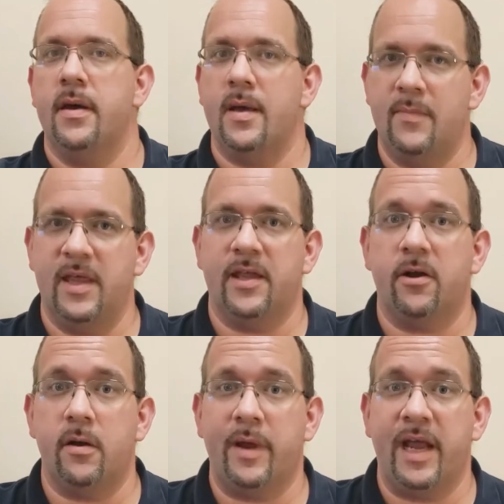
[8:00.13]
and
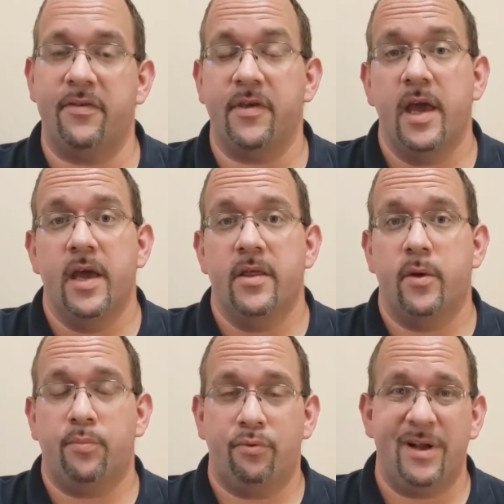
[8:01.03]
military bands. They're
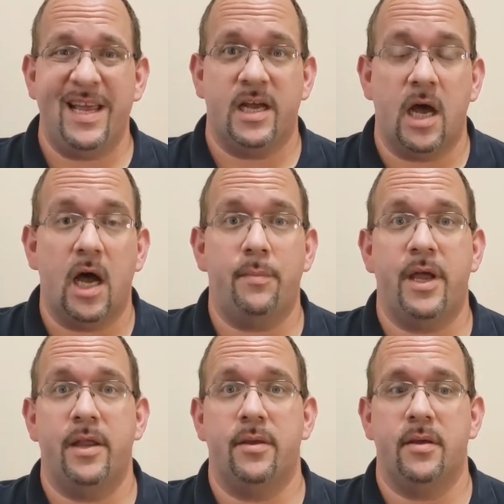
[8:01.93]
pretty
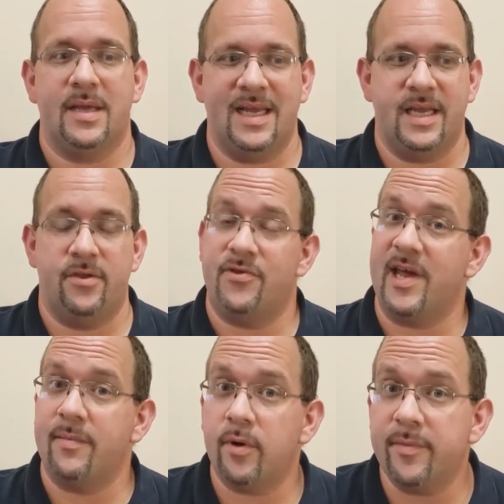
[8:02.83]
common in
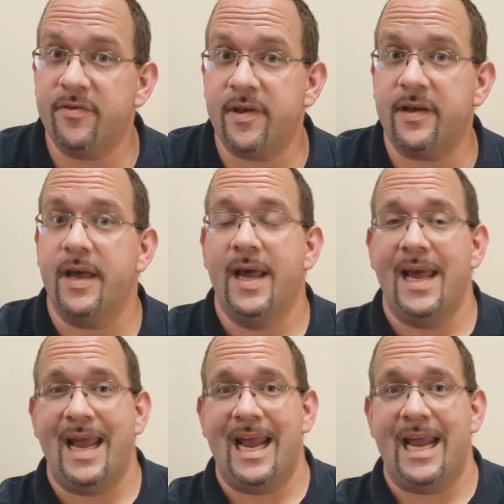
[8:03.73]
chamber music
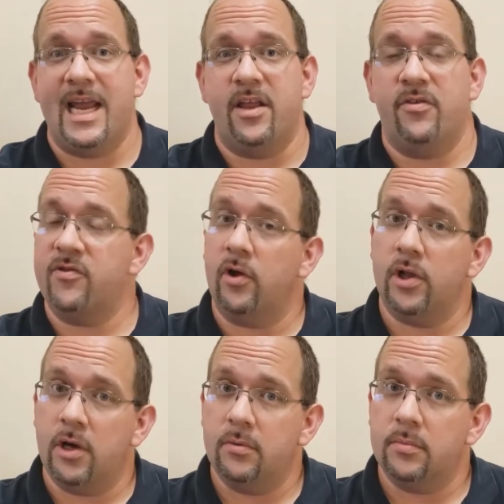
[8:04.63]
and
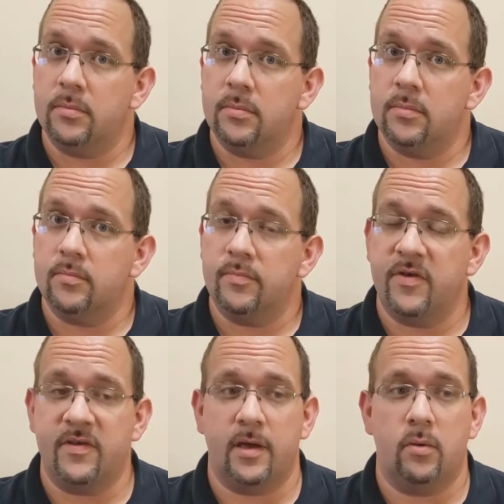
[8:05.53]
solo
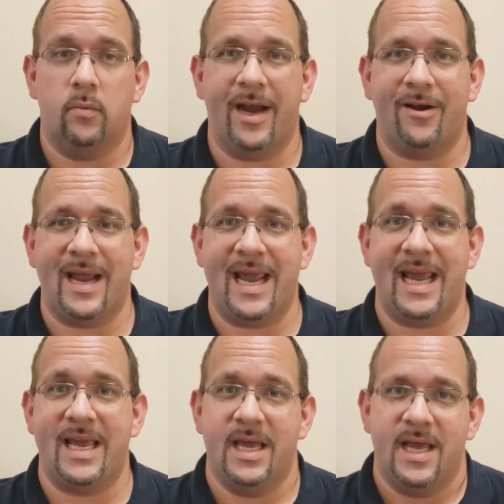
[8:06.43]
music, where
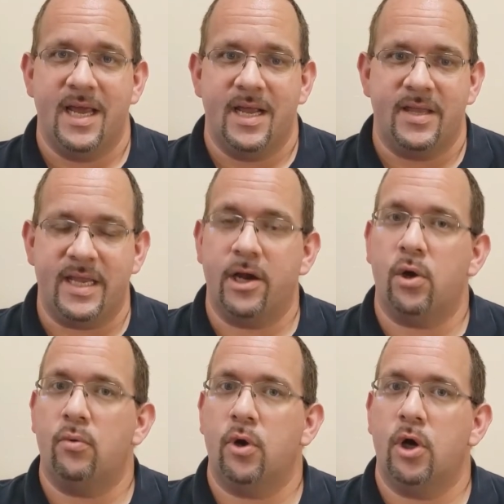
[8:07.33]
a
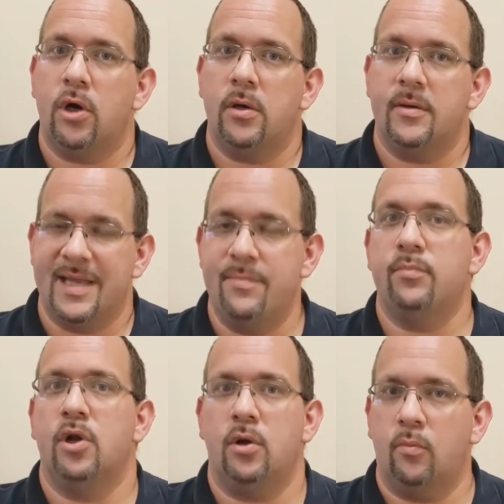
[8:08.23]
narrower,
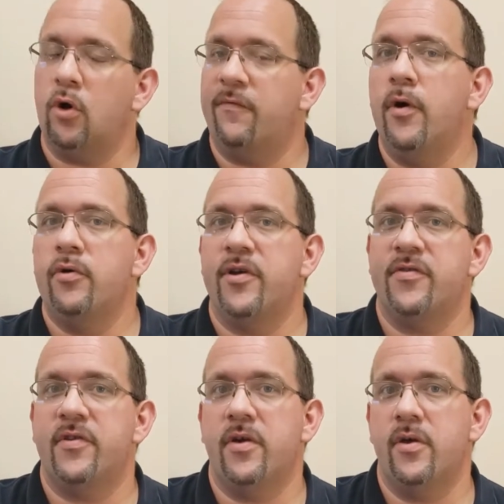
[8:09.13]
nimbler, more
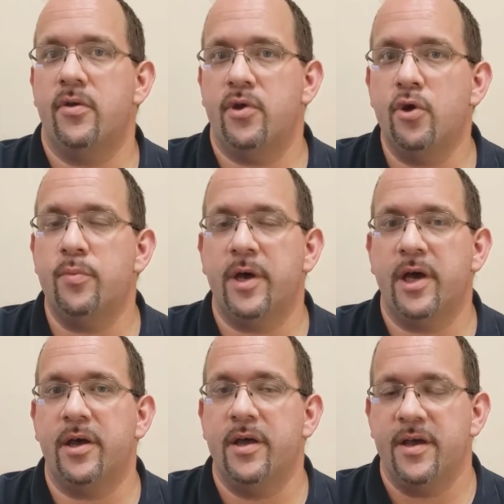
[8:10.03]
focused
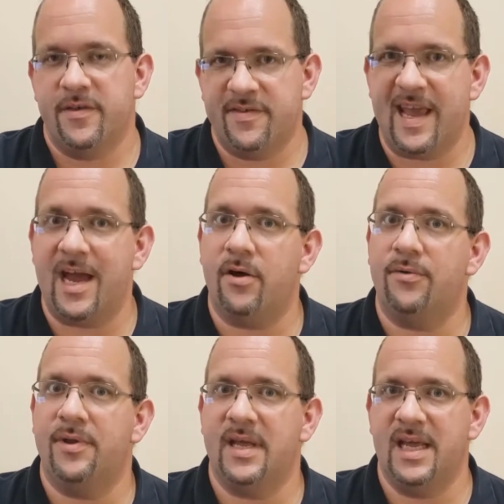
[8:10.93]
tuba
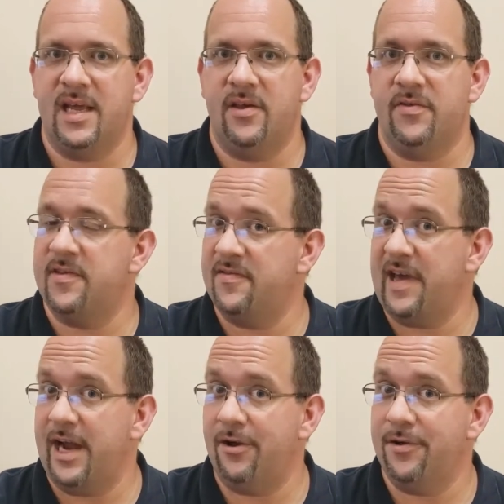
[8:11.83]
sound is
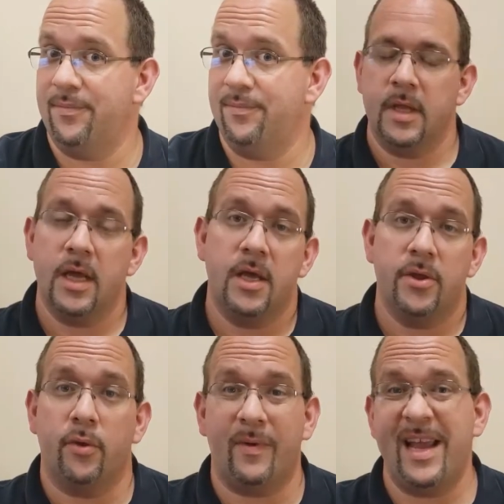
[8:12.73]
desired.
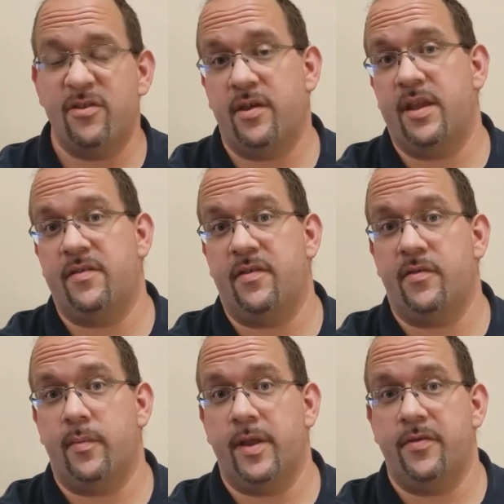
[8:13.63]
The range on these
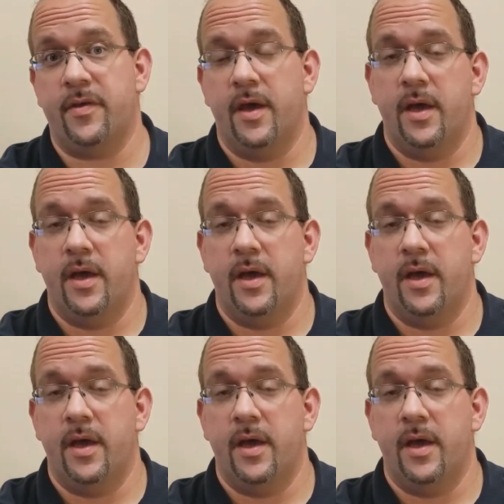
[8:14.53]
instruments